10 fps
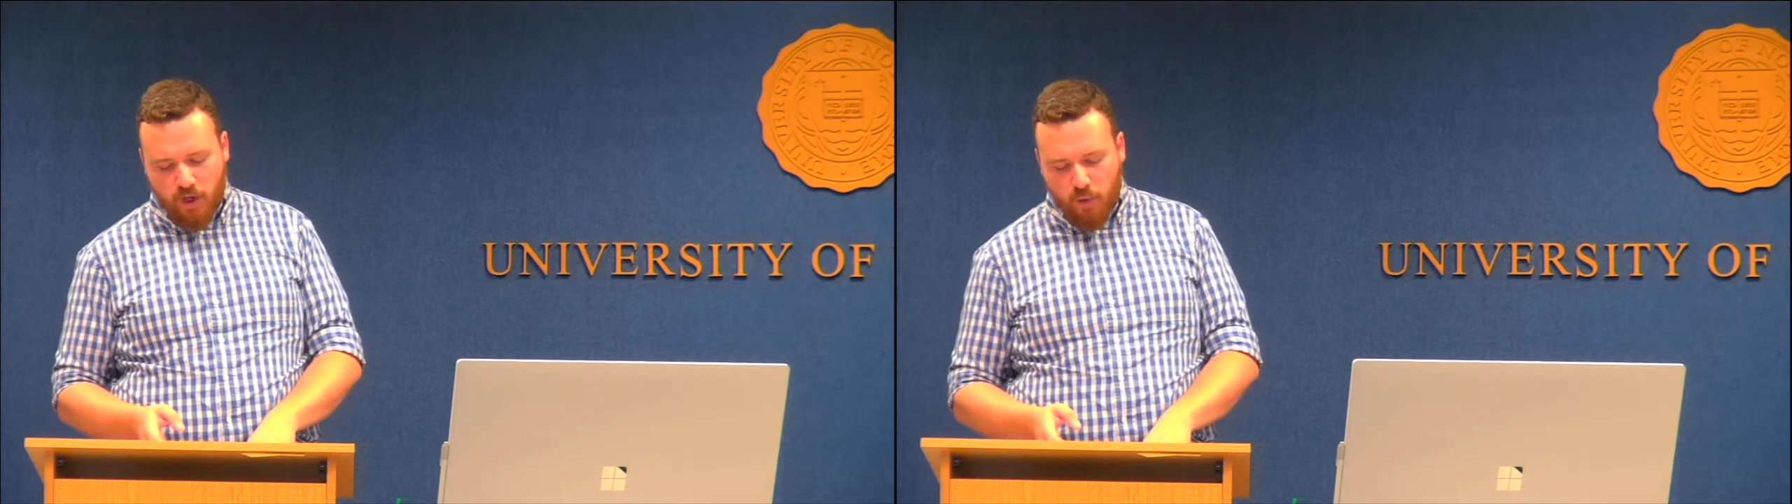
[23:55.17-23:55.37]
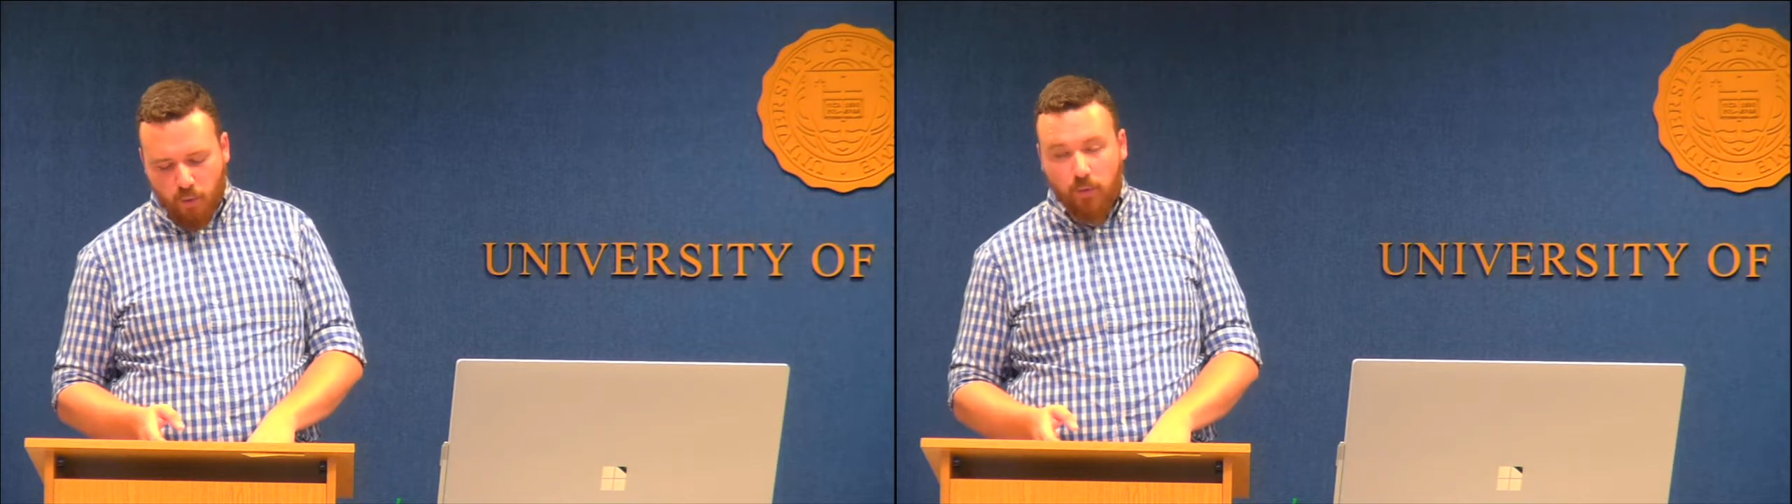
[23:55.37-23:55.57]

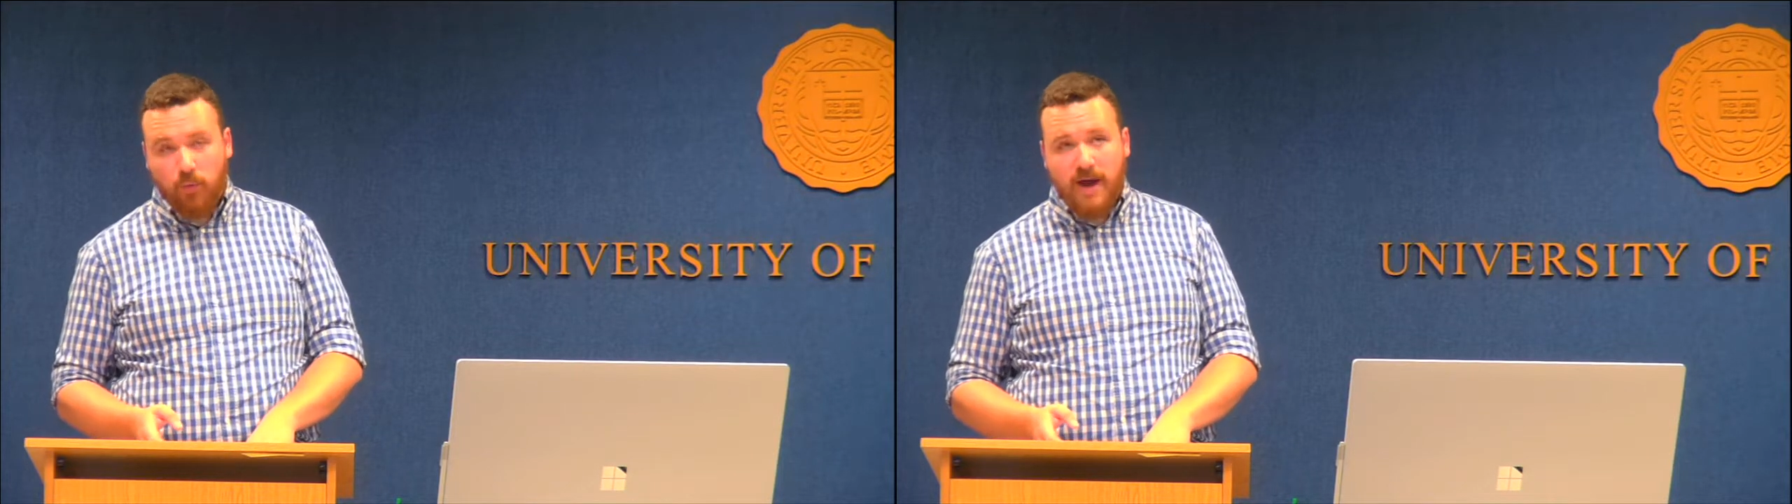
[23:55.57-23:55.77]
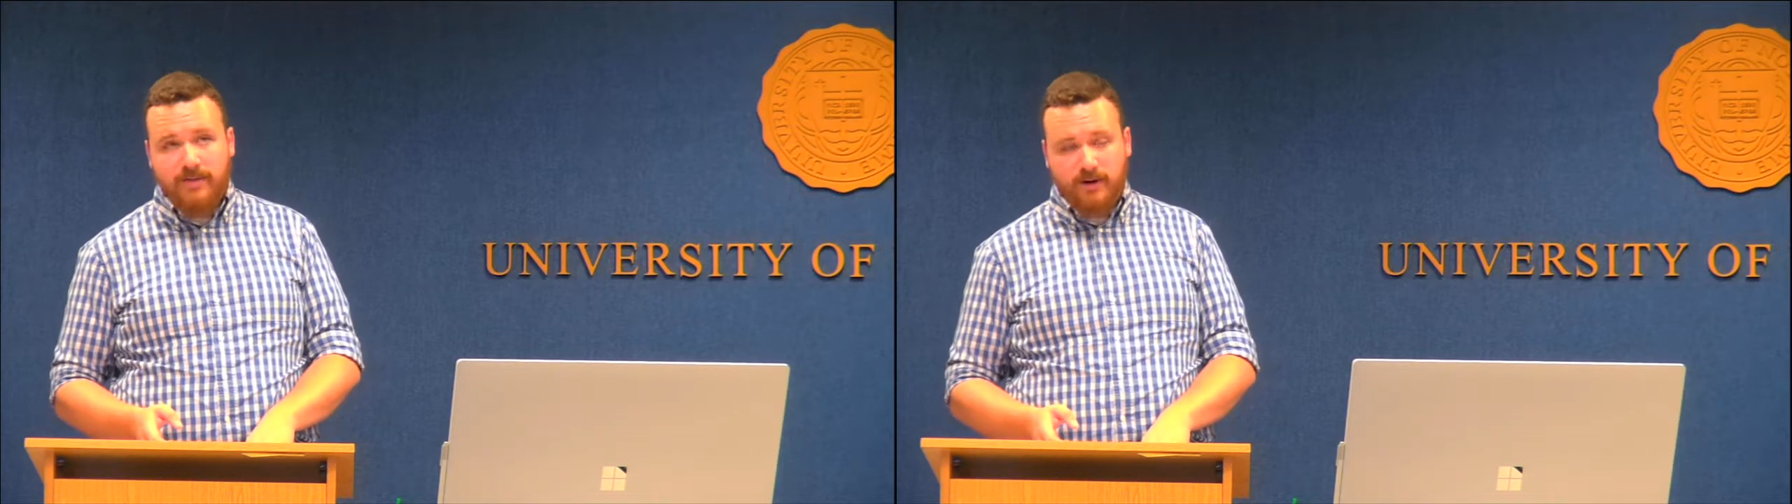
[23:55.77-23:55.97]
or
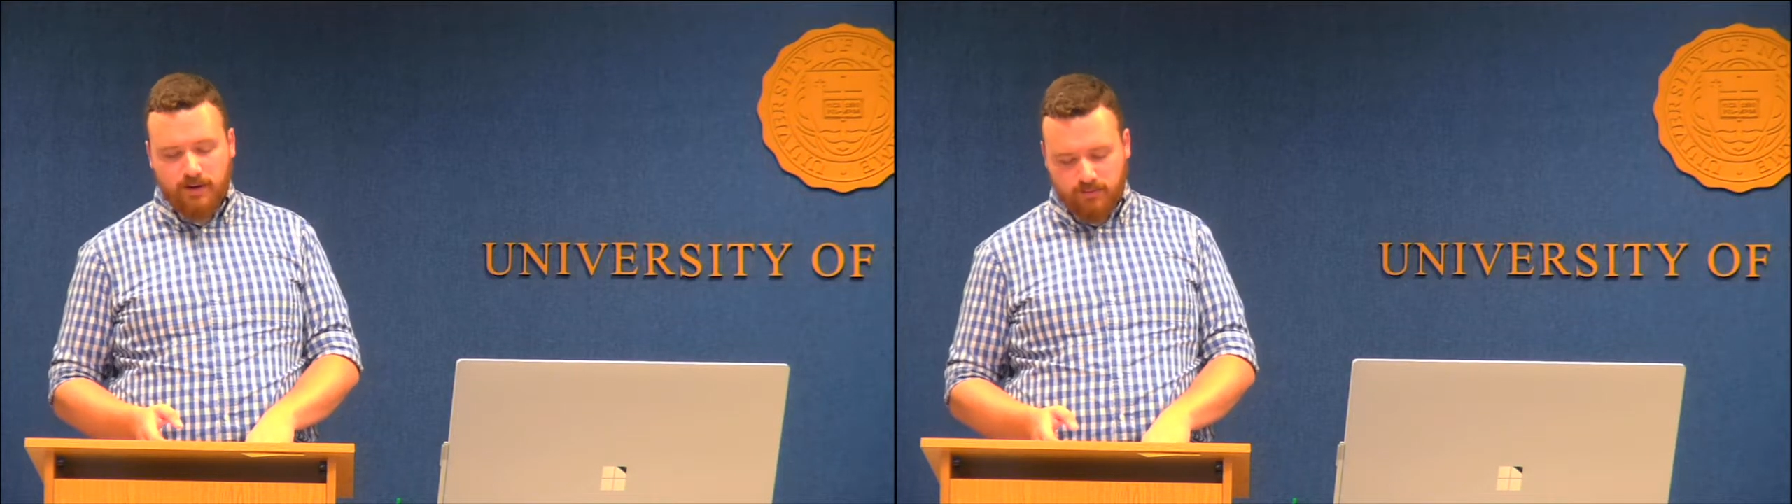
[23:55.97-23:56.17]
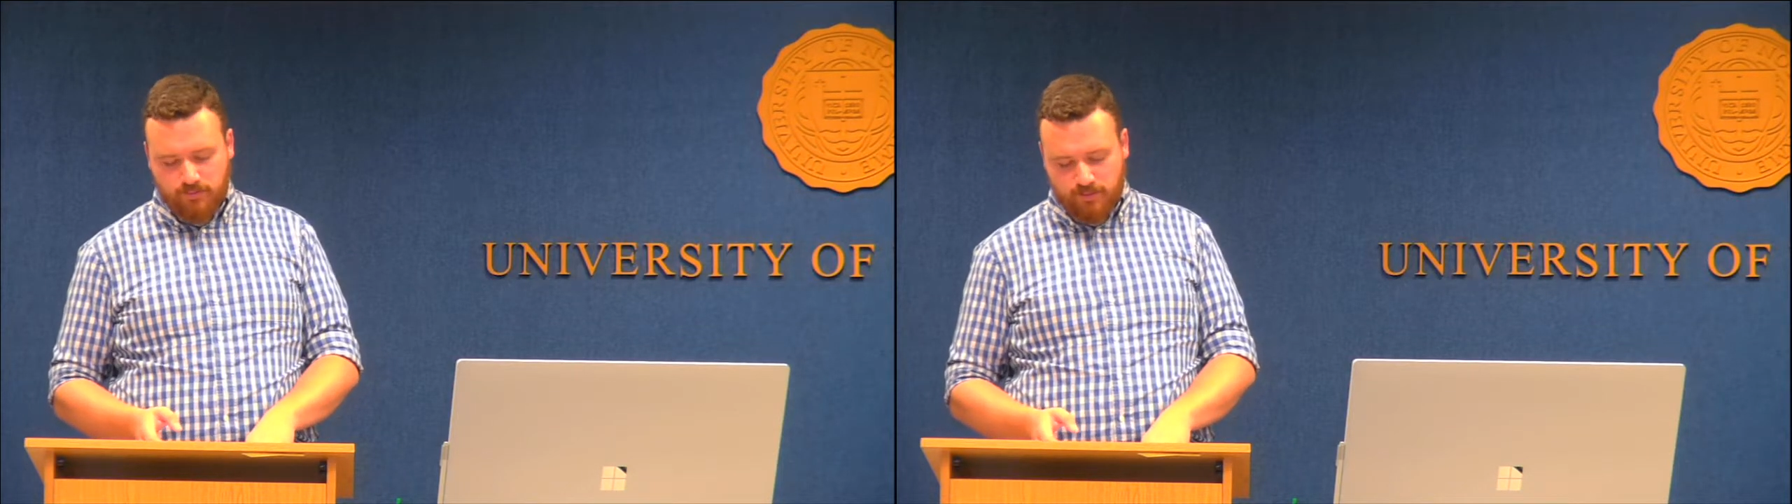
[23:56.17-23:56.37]

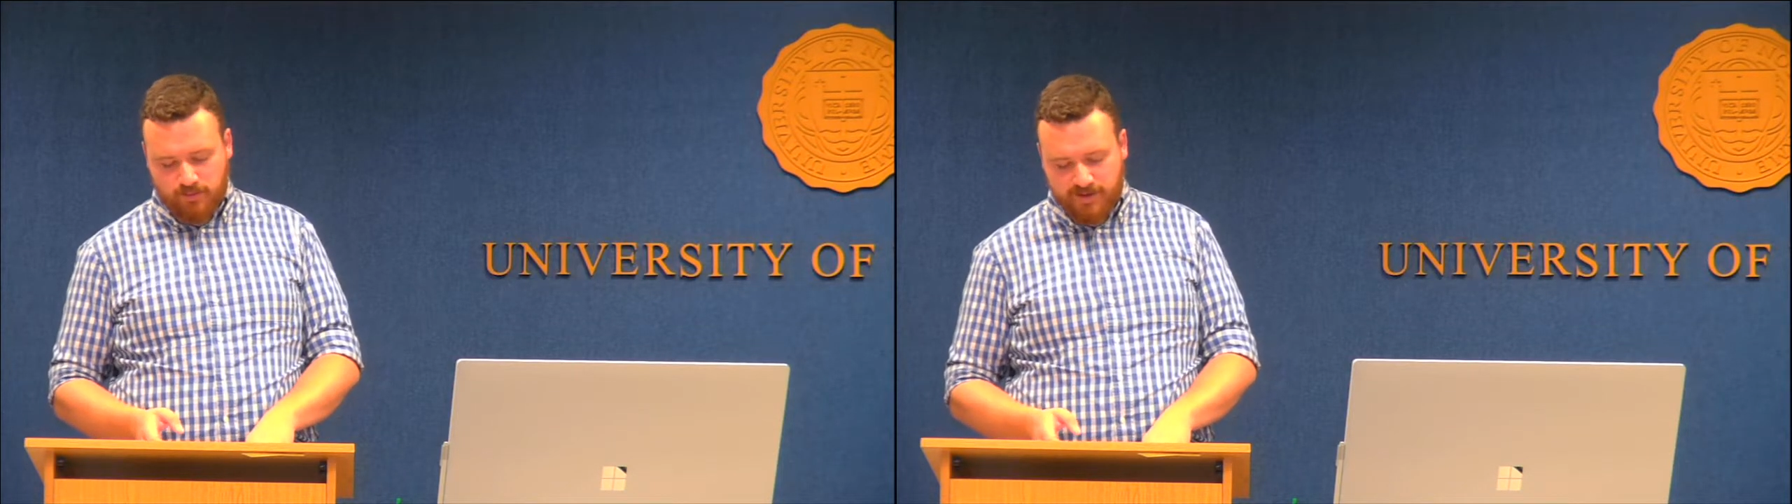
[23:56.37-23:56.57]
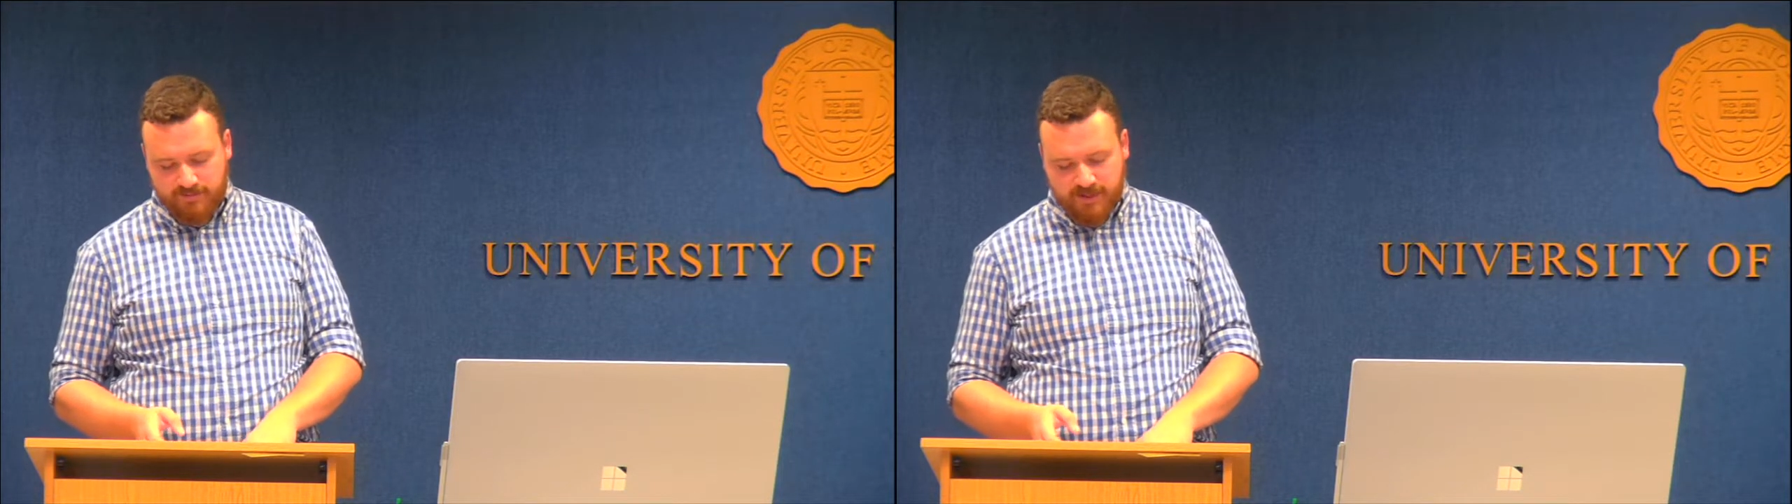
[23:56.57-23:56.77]
whether, with
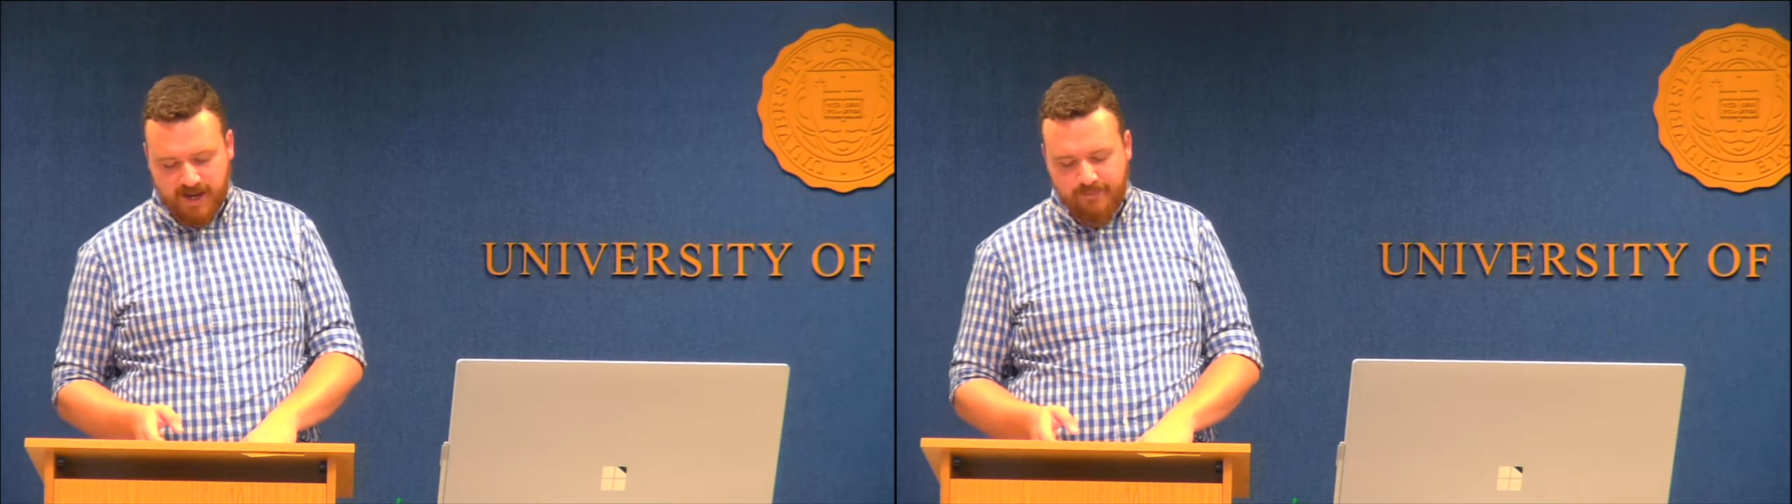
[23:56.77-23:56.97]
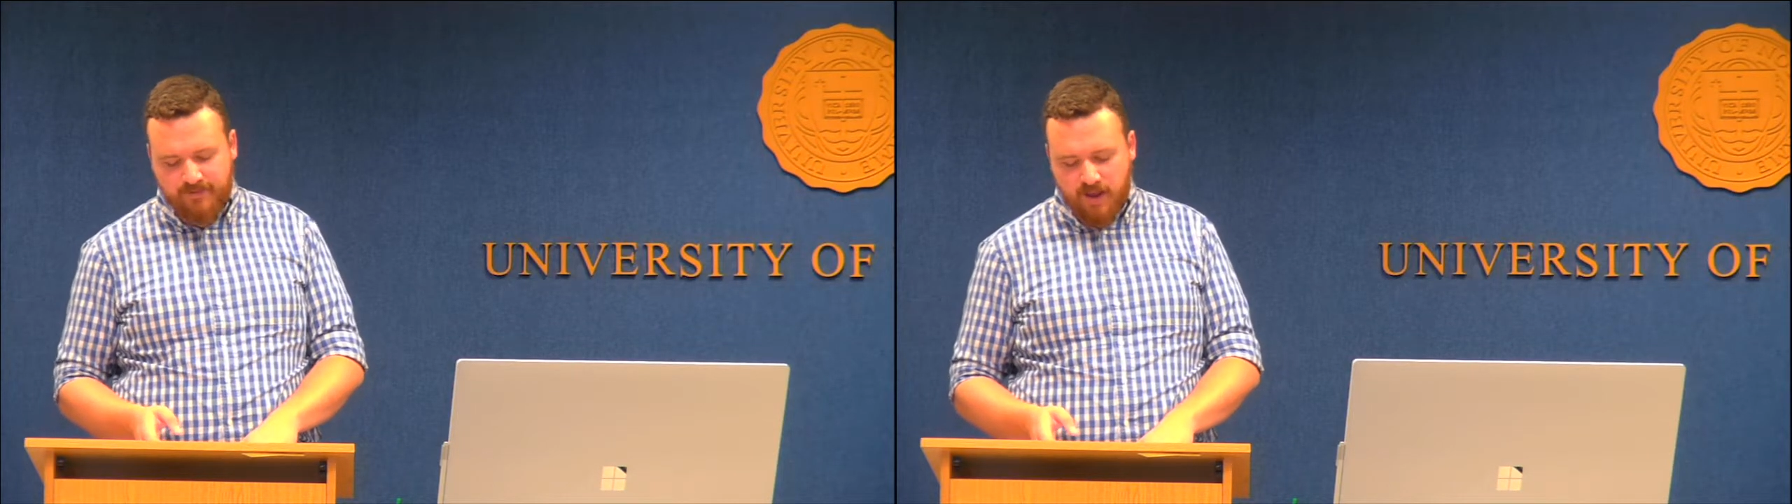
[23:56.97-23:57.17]
William
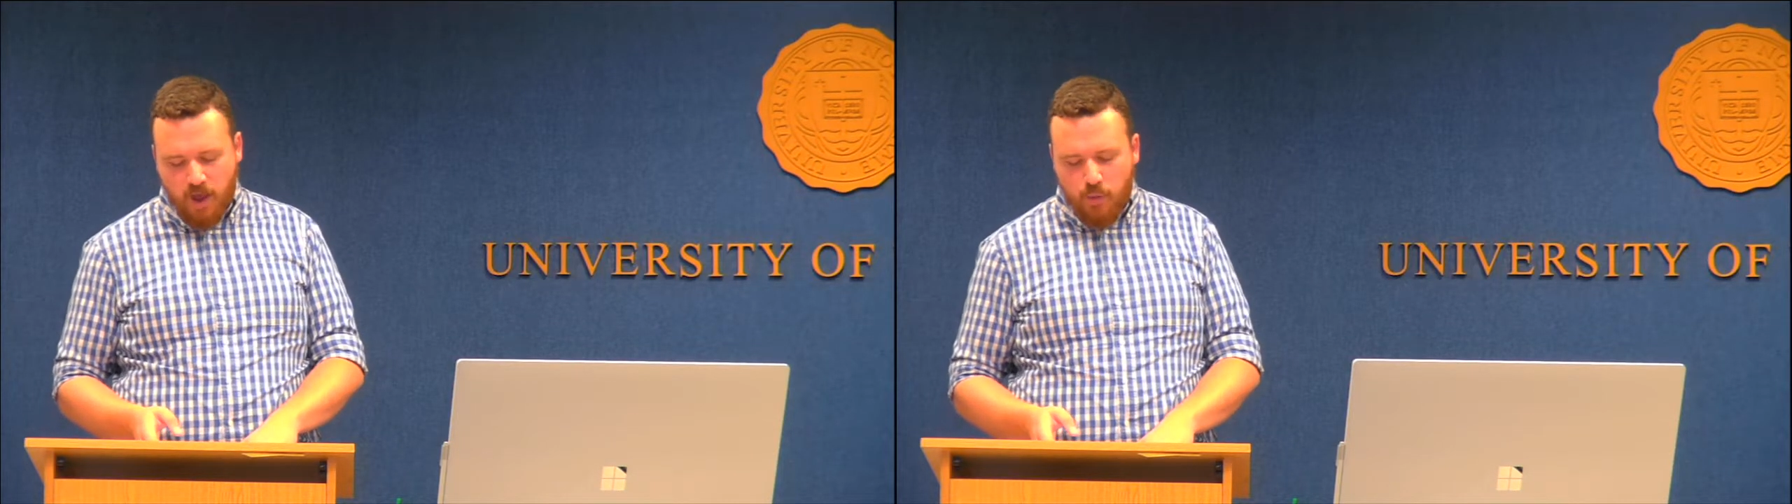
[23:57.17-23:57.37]
James,